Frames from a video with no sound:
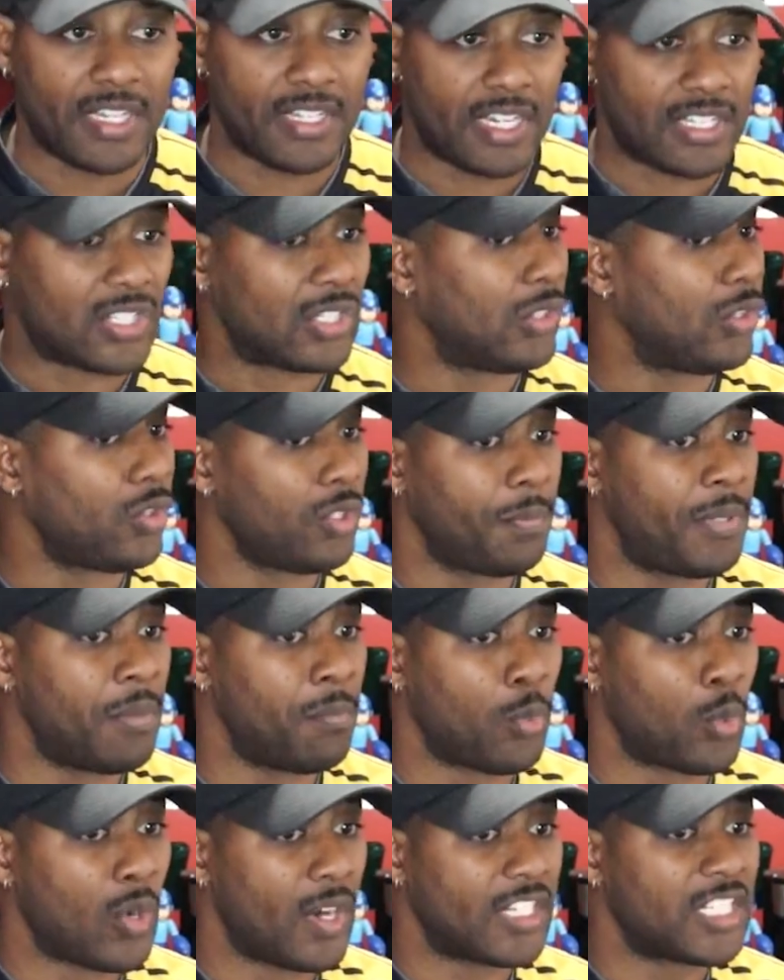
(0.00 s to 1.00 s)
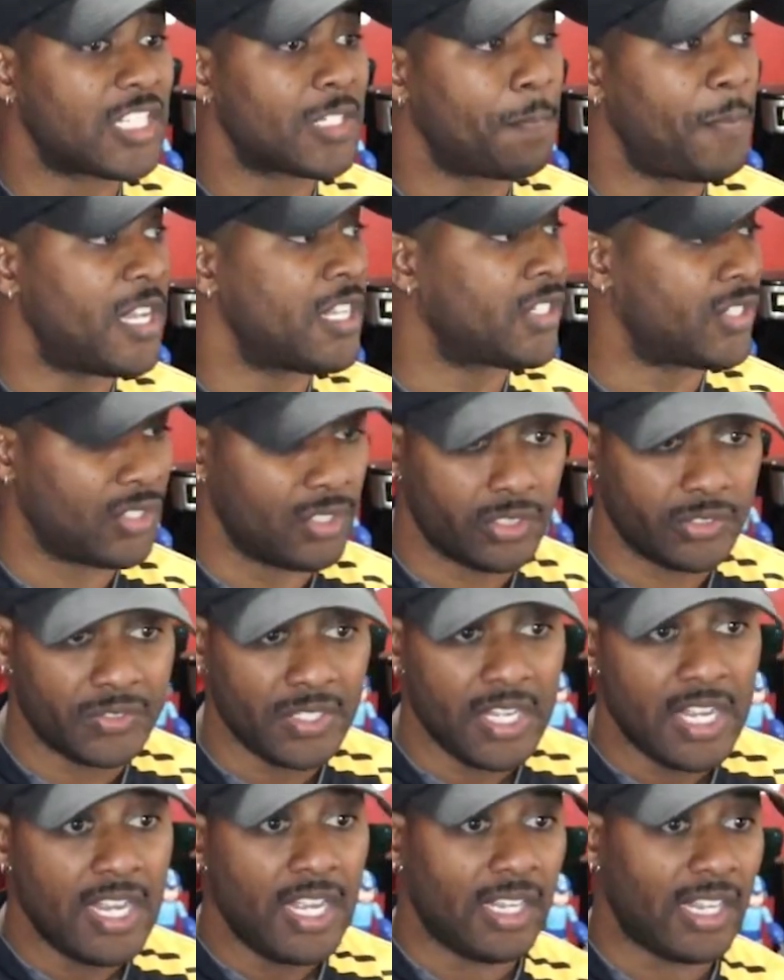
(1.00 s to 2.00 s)
that's a little bit more expensive,
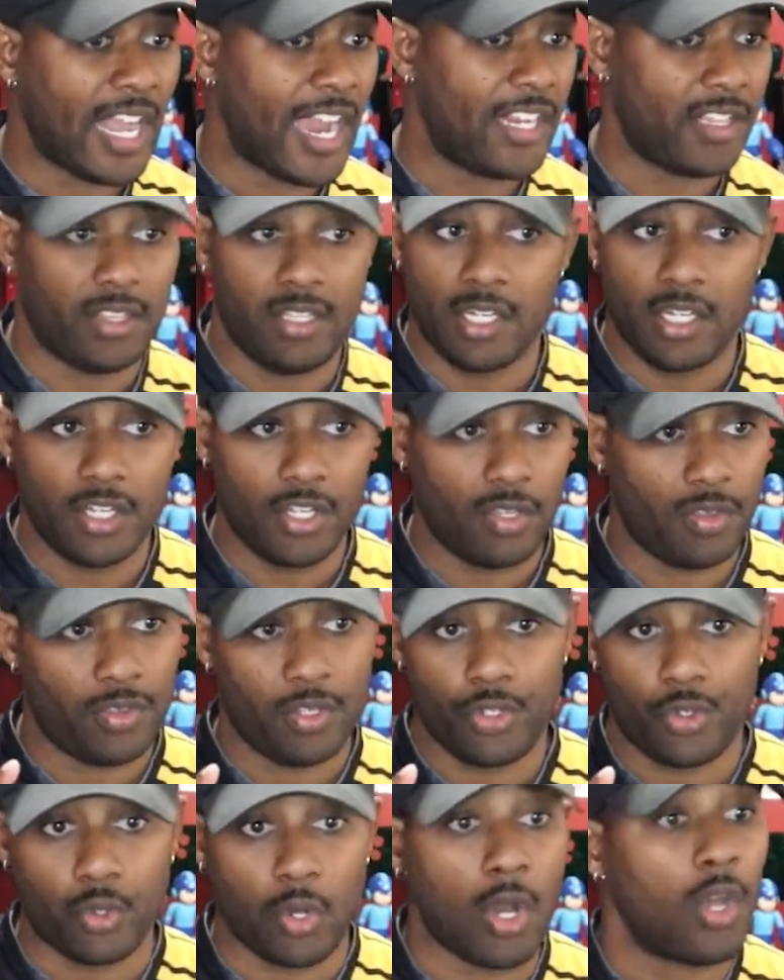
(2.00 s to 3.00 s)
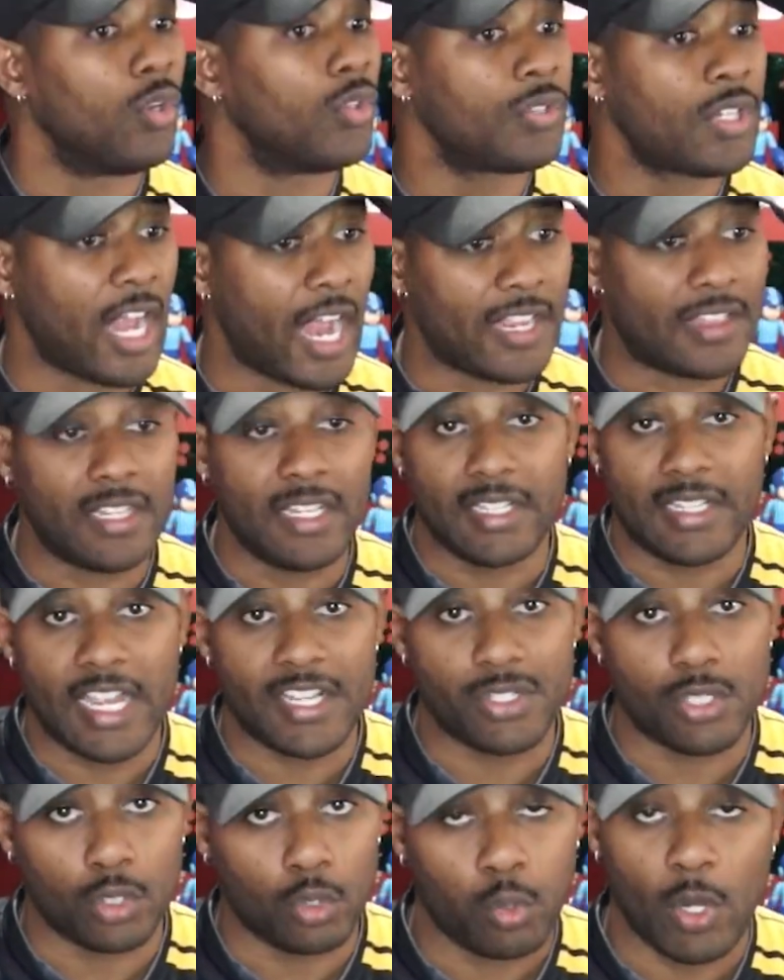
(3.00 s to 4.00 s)
like the drone. I think
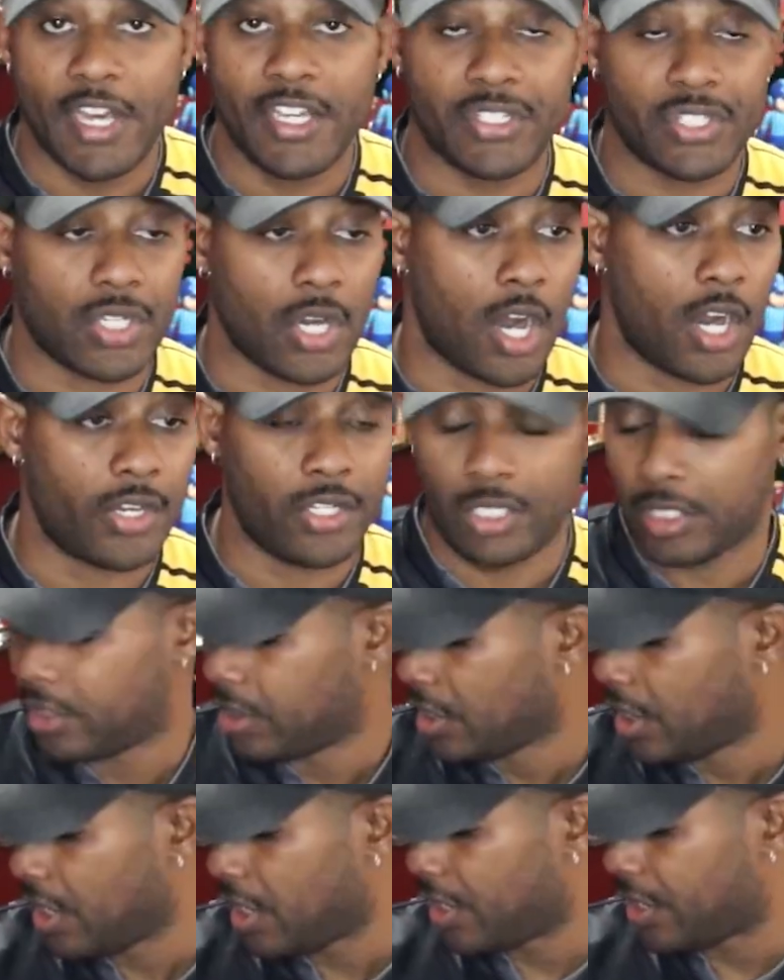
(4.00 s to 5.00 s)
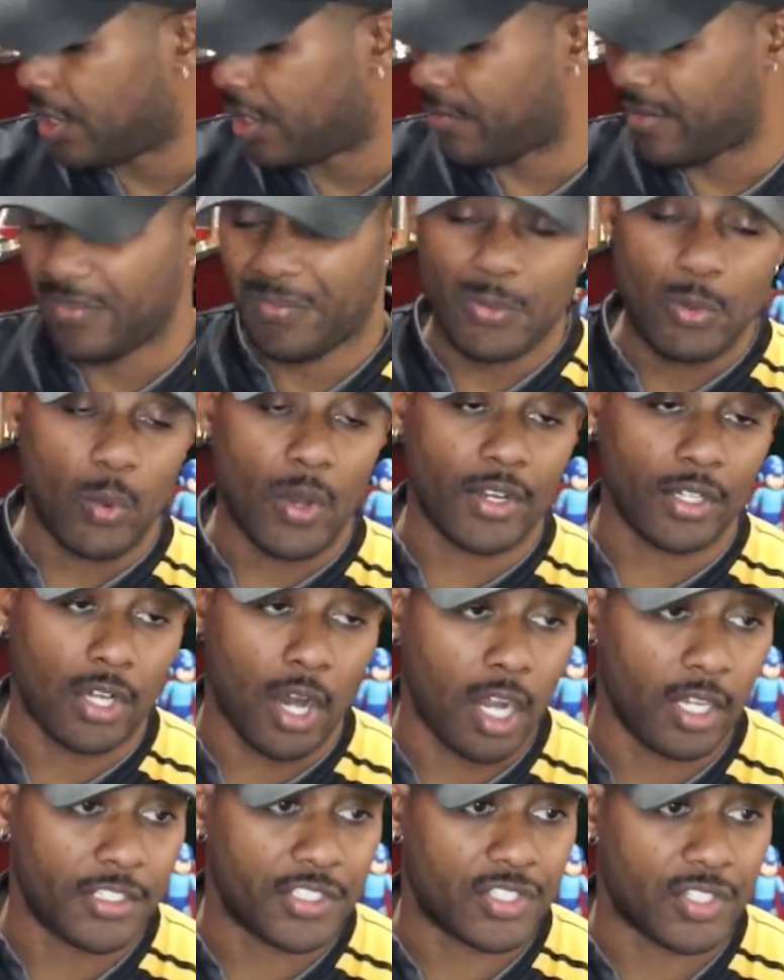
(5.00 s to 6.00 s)
that's a great starter. if you want to
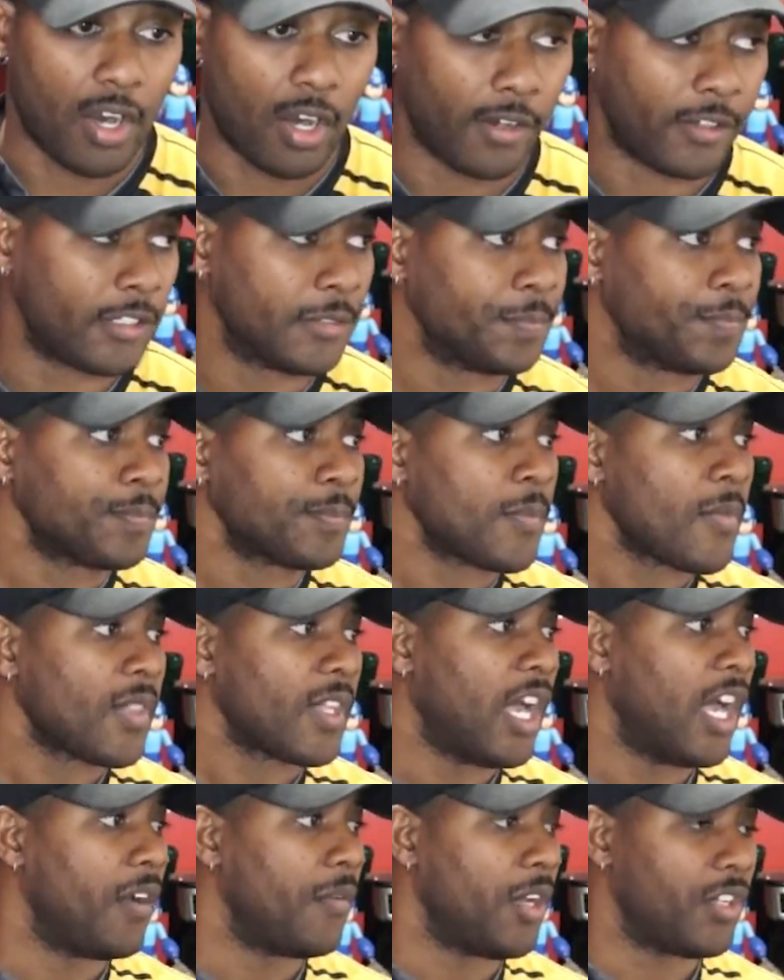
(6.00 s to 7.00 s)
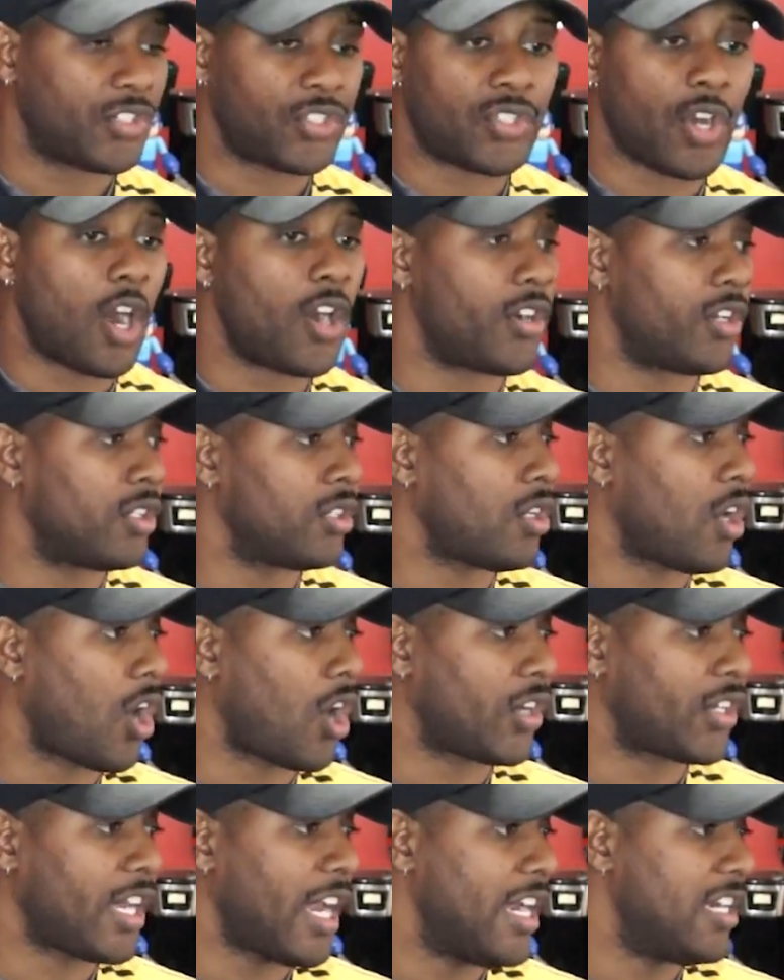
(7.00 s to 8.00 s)
call it starter, a starter
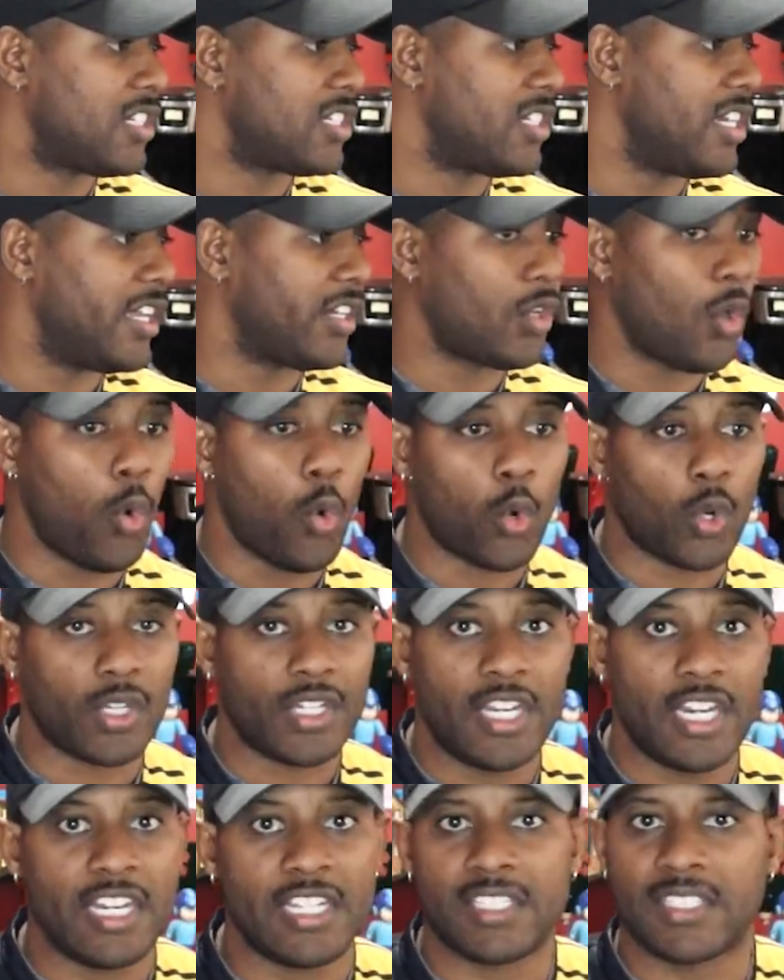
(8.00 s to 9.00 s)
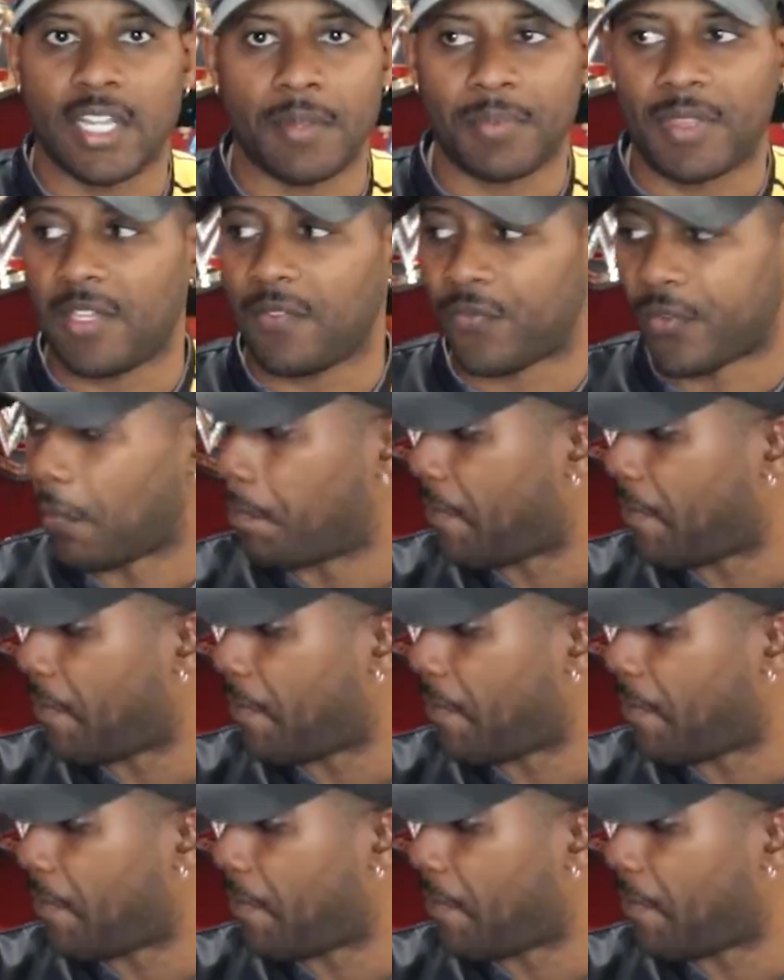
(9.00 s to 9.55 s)
arcade stick, or getting something from